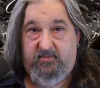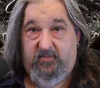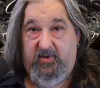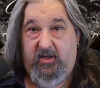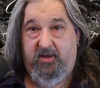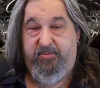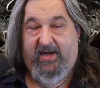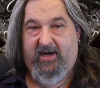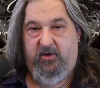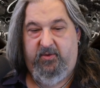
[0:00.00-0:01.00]

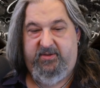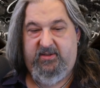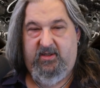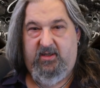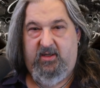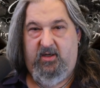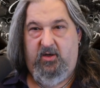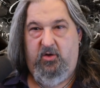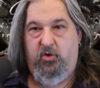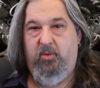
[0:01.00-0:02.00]
about
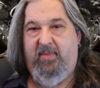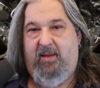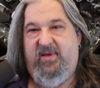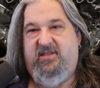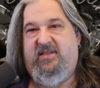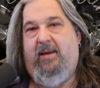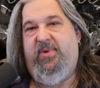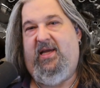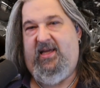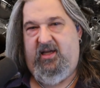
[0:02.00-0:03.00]
who may be
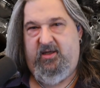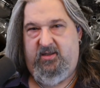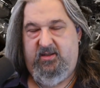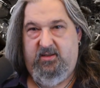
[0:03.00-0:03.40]
stepping in,